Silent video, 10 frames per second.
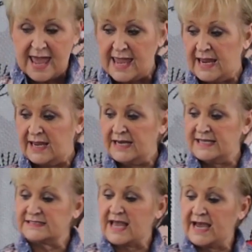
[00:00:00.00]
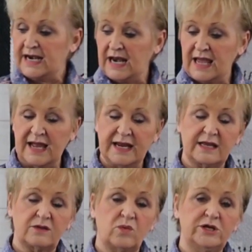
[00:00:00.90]
And it's kind of
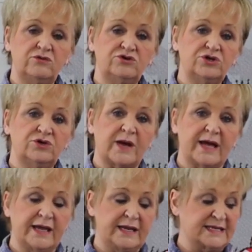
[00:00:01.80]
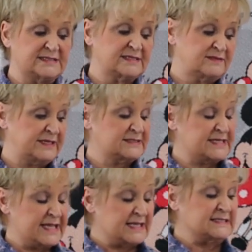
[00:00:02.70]
like when you do it's
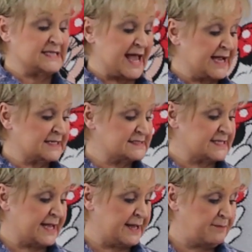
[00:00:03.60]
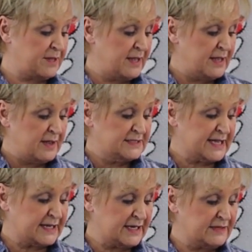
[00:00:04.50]
the exact same
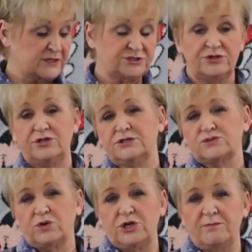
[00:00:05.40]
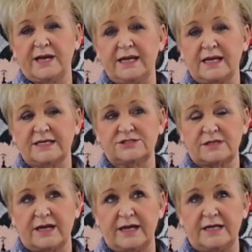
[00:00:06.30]
technique that you use when you make
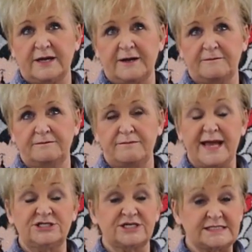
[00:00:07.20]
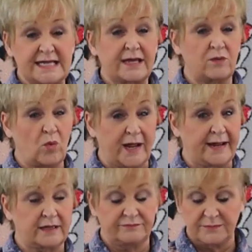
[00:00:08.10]
a magic stack and
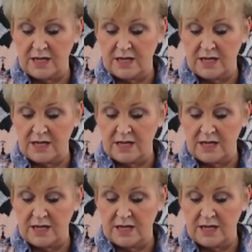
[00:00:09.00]
whack.